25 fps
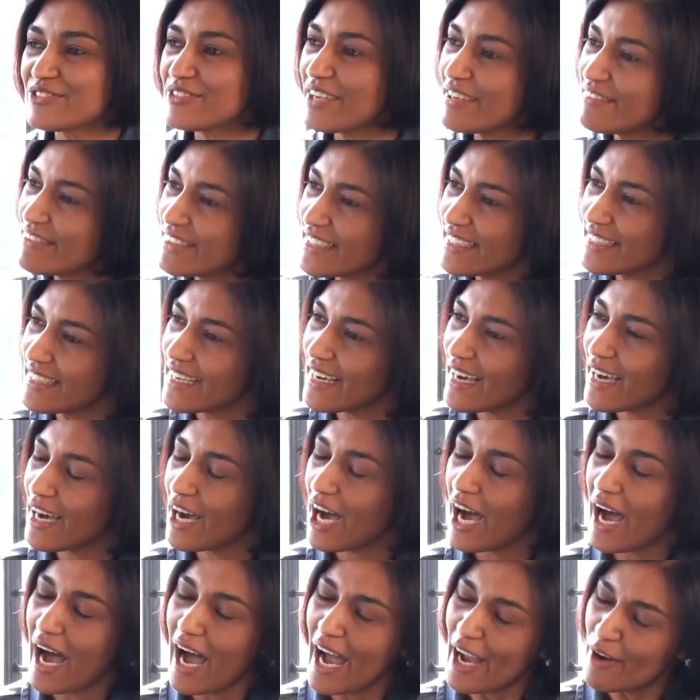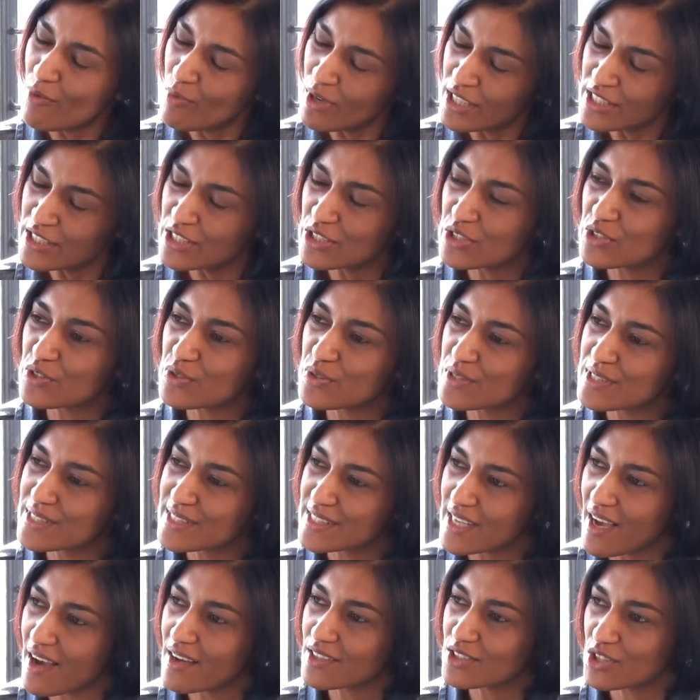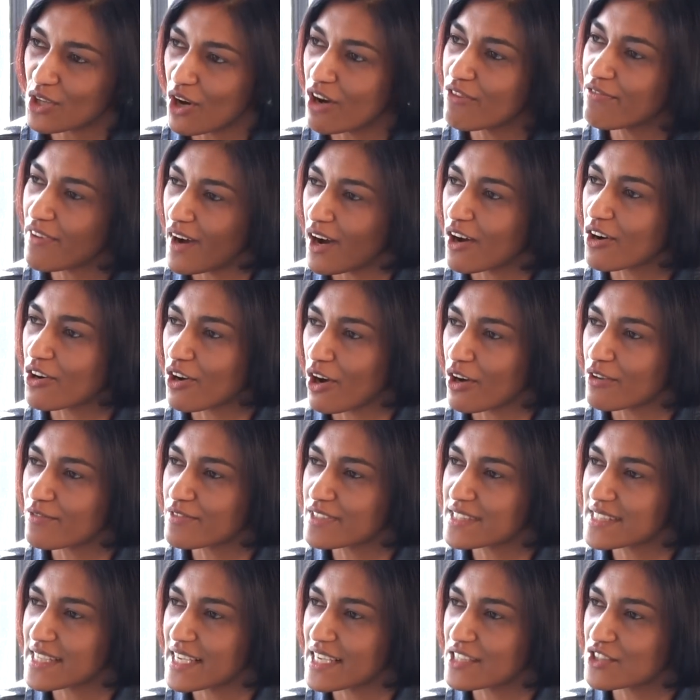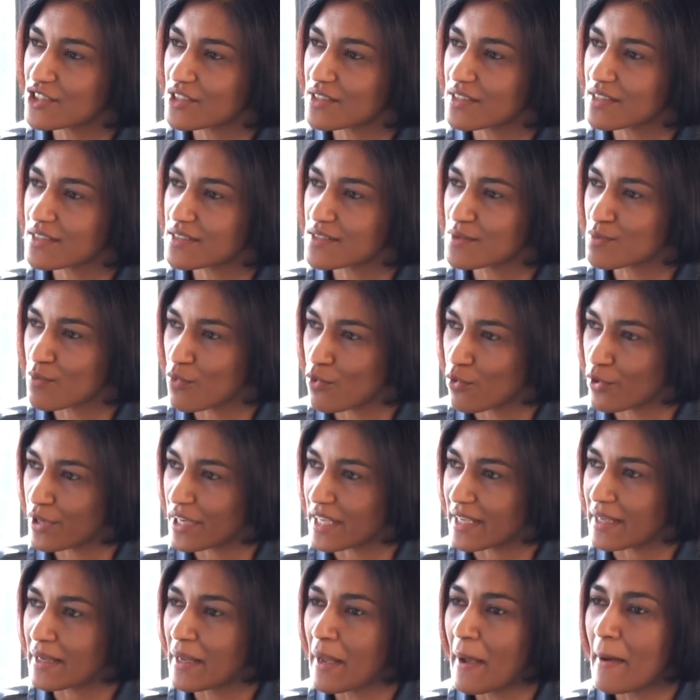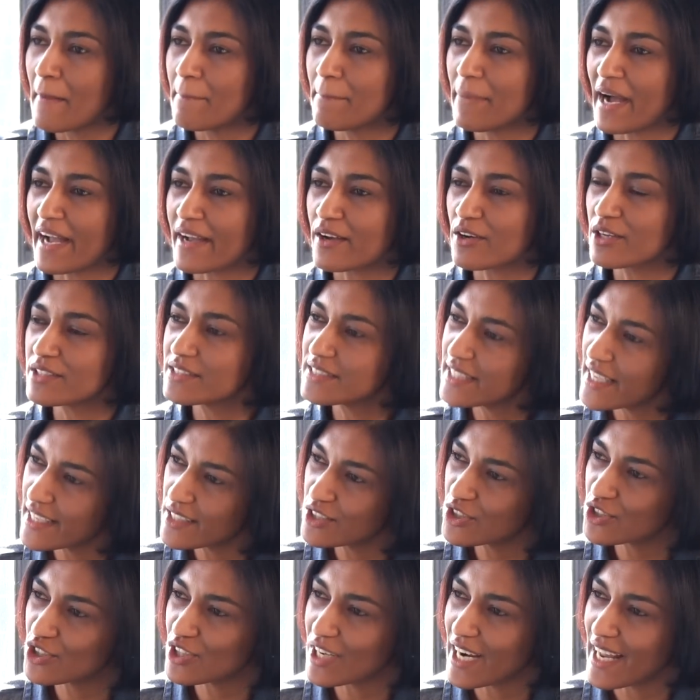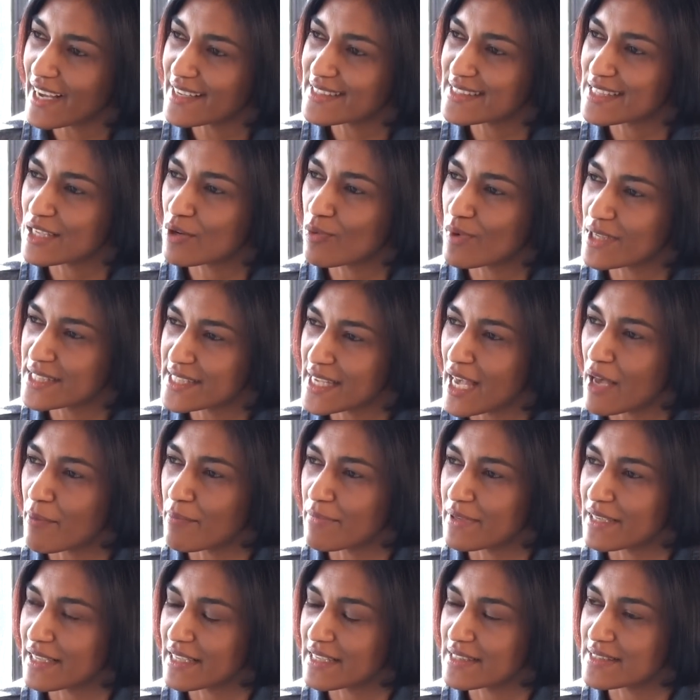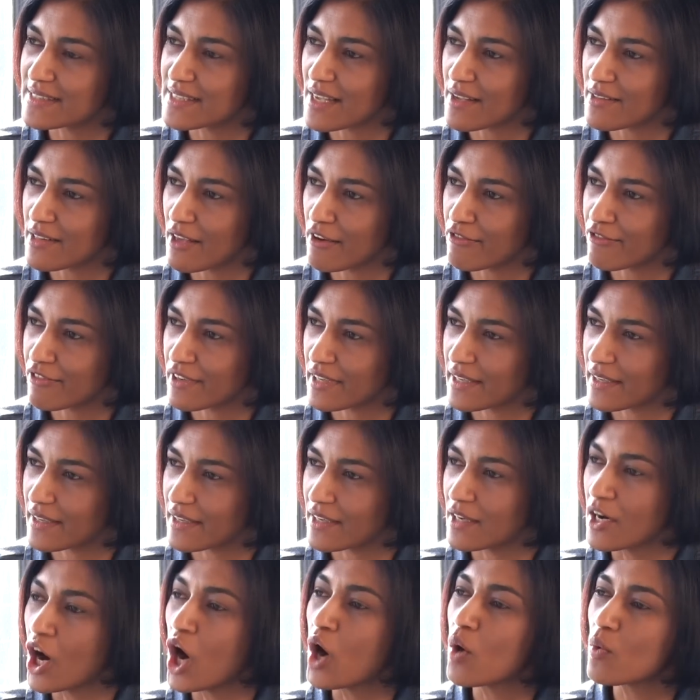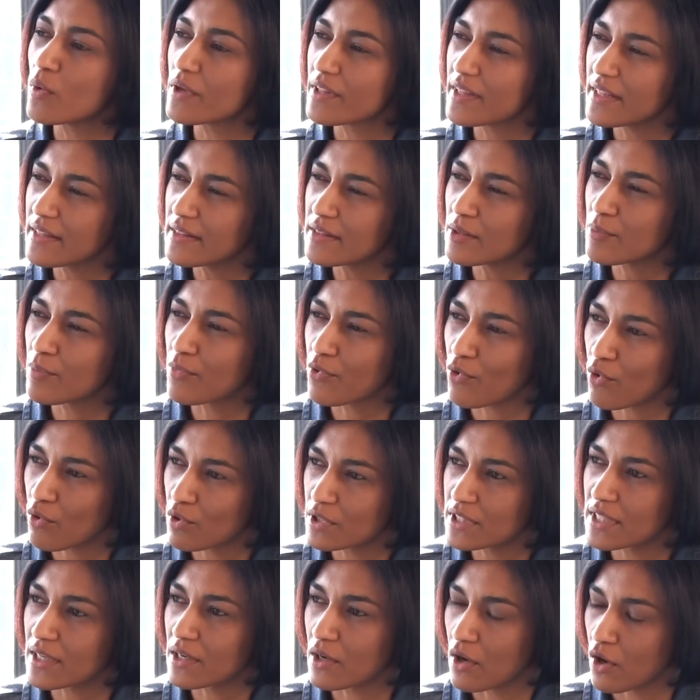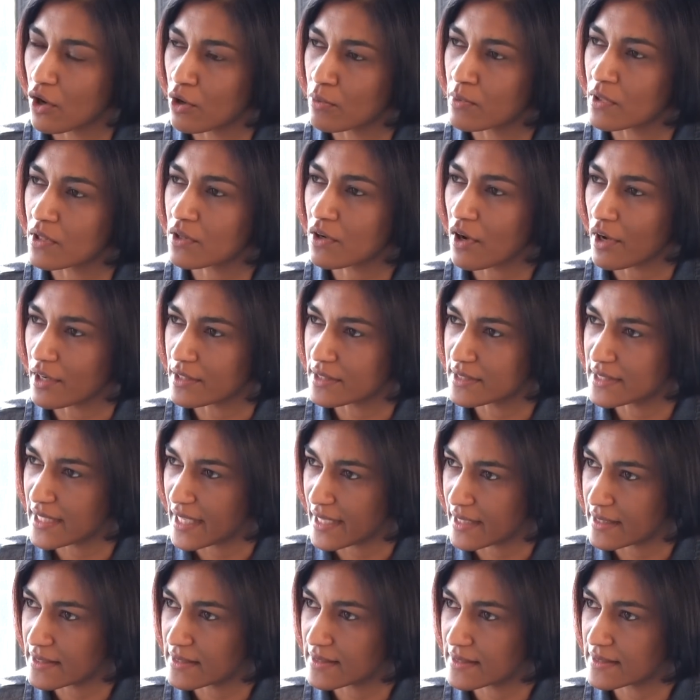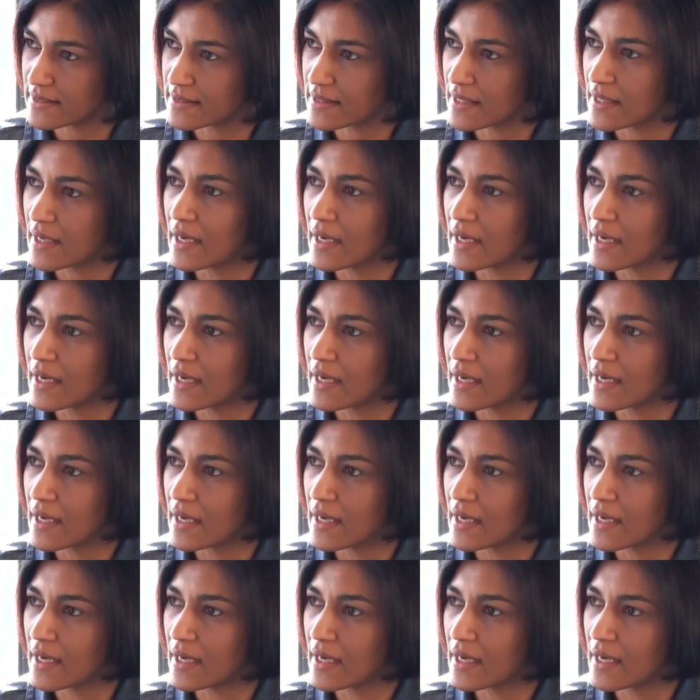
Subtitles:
Trevor, I want to start off our conversation this morning by contextualizing what's happening in South Africa within the broader global context.